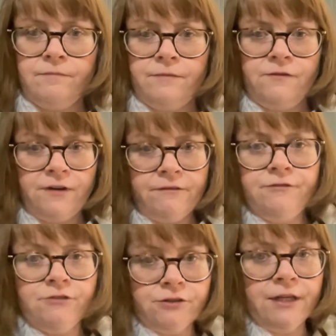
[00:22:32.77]
very
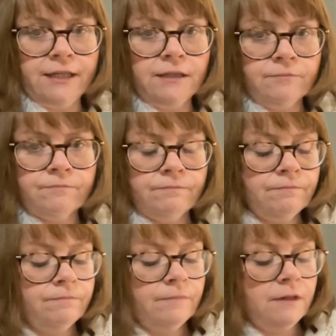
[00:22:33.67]
runny,
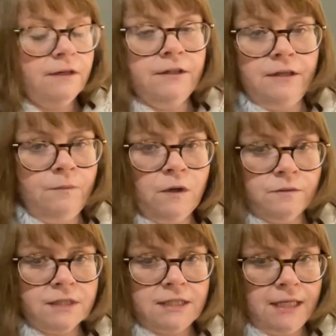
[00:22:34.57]
it
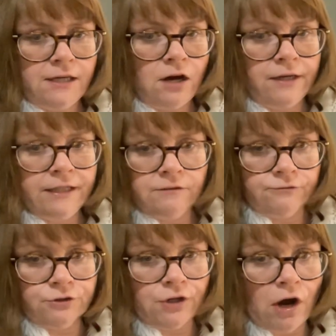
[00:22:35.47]
won't stick on, it'll
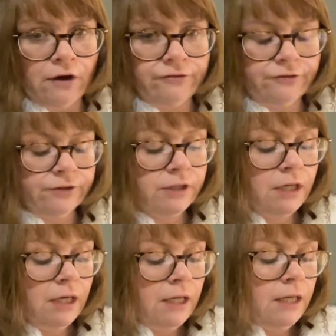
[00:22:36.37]
run off.
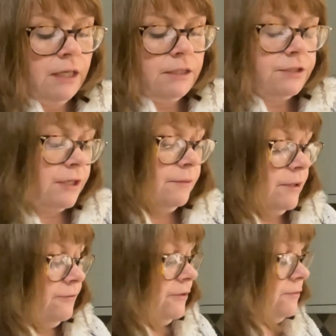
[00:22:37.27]
So
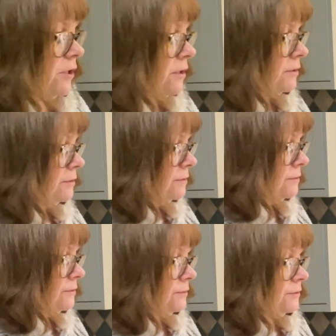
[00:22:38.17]
if you've got
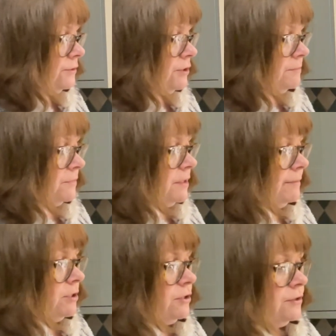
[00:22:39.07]
some, let
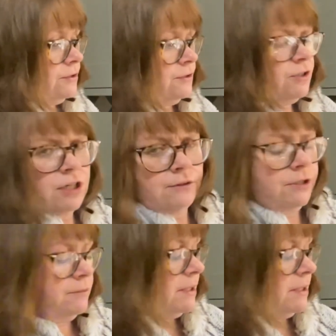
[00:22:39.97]
me just show you an